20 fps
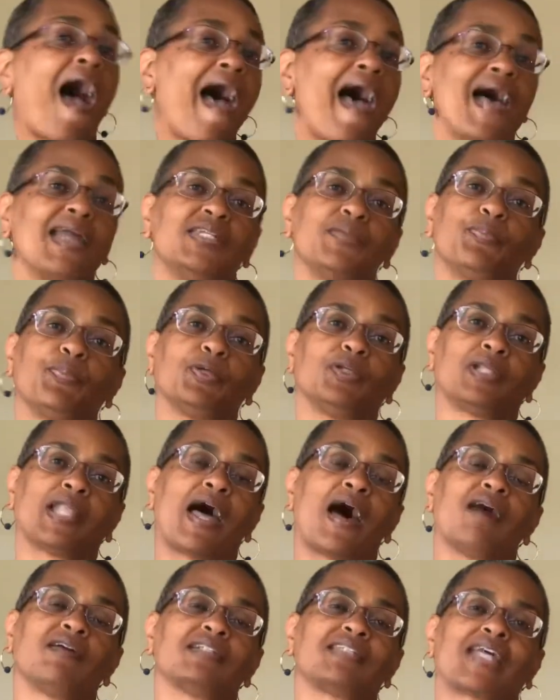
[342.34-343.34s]
I had to pull
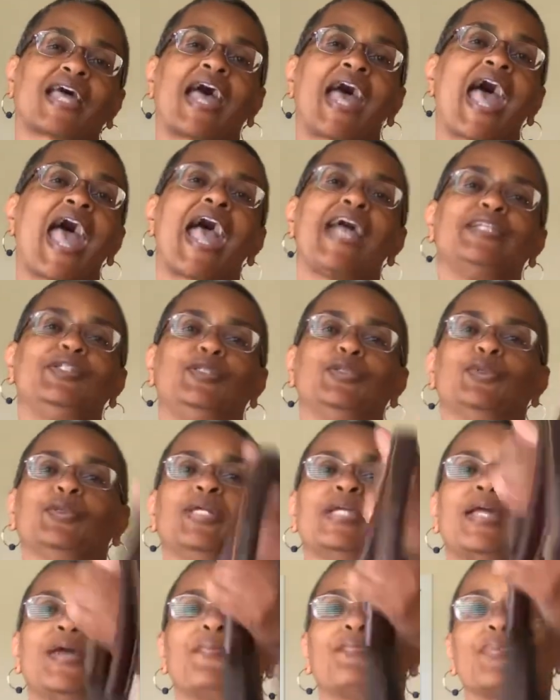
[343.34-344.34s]
out a
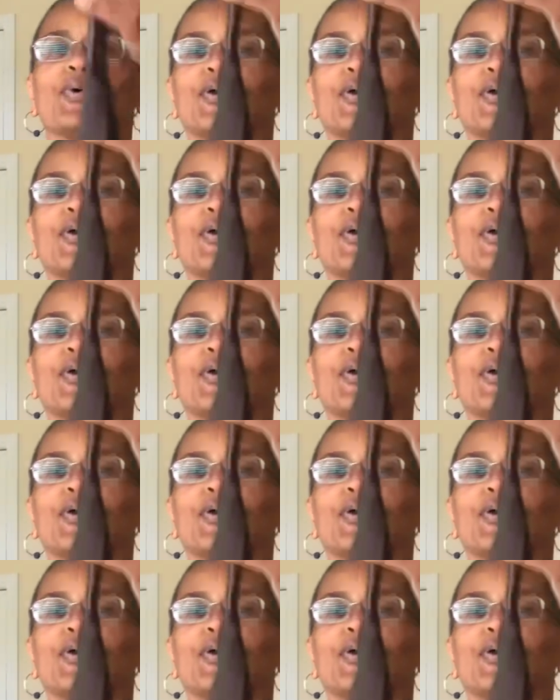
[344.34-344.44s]
Dooney and